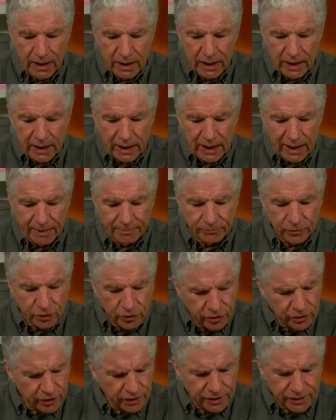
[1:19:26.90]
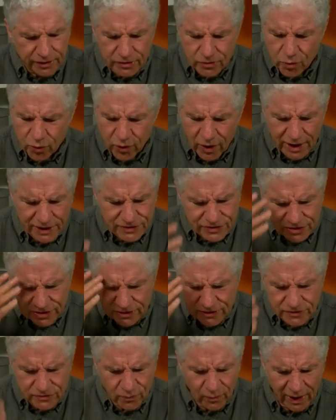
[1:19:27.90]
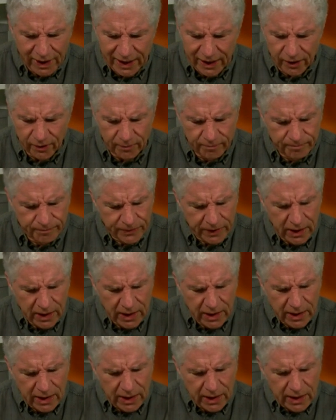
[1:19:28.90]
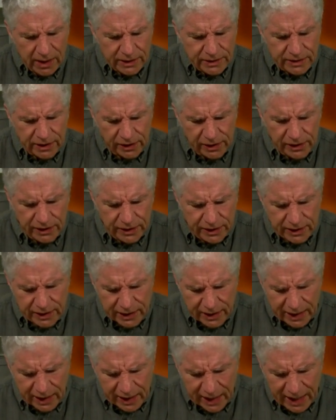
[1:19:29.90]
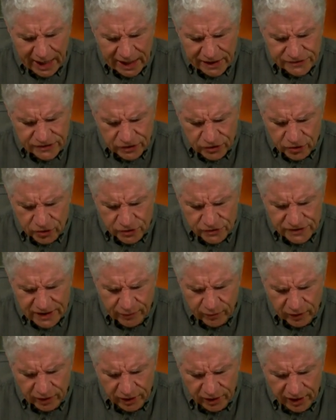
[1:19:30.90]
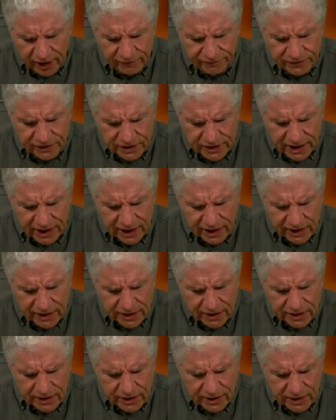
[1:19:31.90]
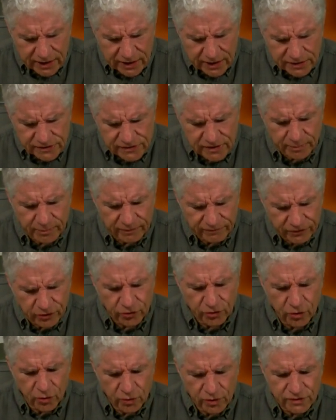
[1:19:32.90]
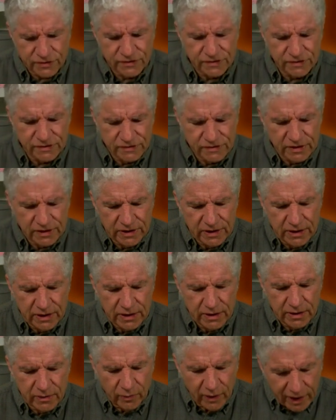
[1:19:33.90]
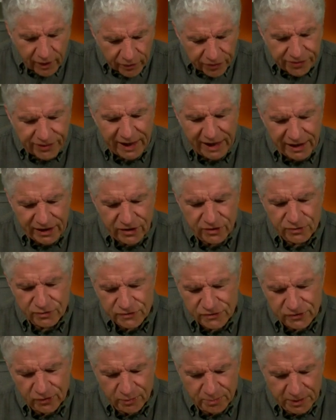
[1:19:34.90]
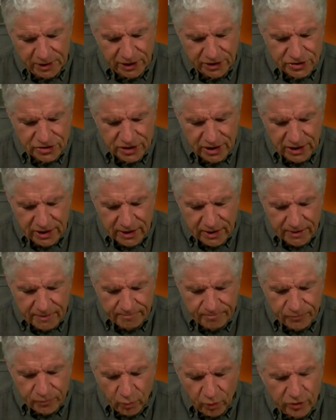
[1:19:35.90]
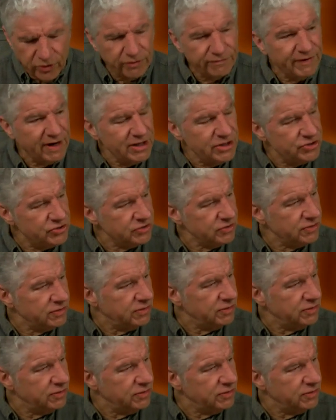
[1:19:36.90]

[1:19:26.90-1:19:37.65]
Um, good questions. Wow. Doug, uh, as a nurse, I would love to take some of your courses. Wow, thank you so much. Wonder if I should.